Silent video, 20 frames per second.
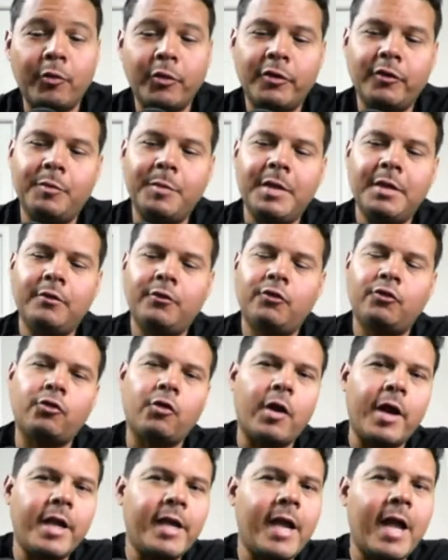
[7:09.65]
which means
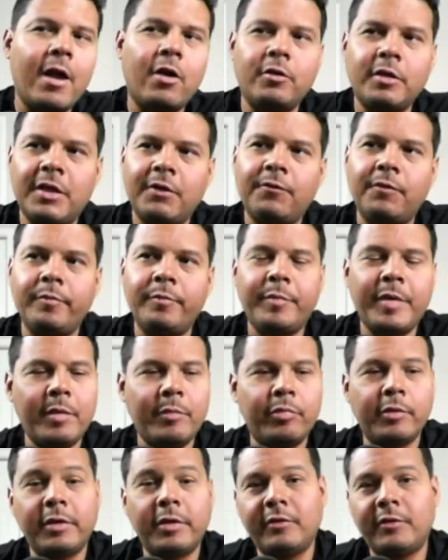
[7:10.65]
trying out different
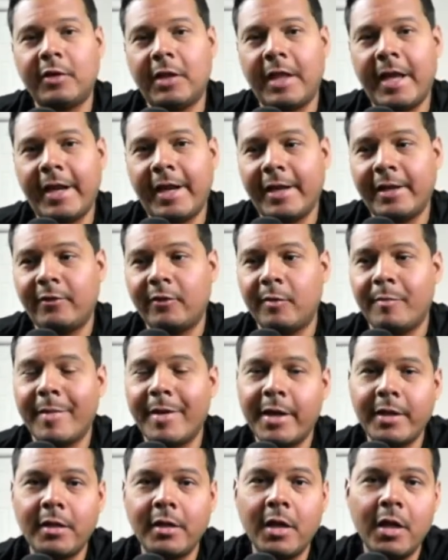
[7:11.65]
people until I get
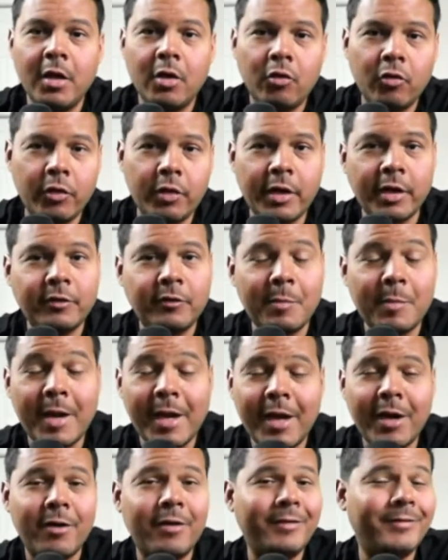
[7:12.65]
somebody who cuts
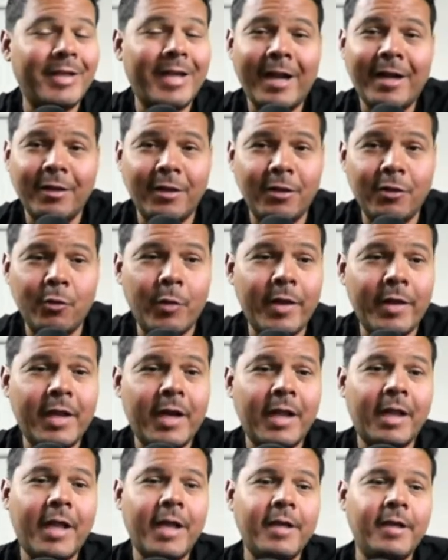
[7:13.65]
my hair exactly the way
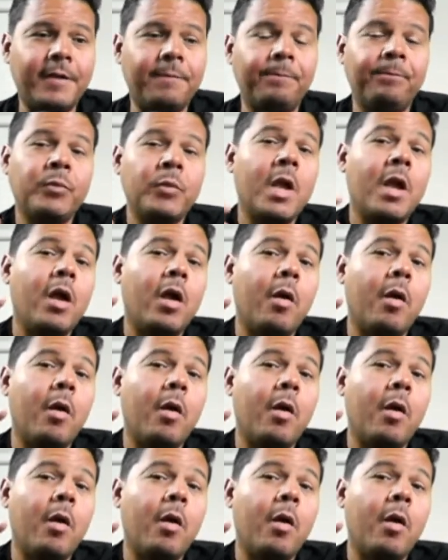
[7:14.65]
that I like it.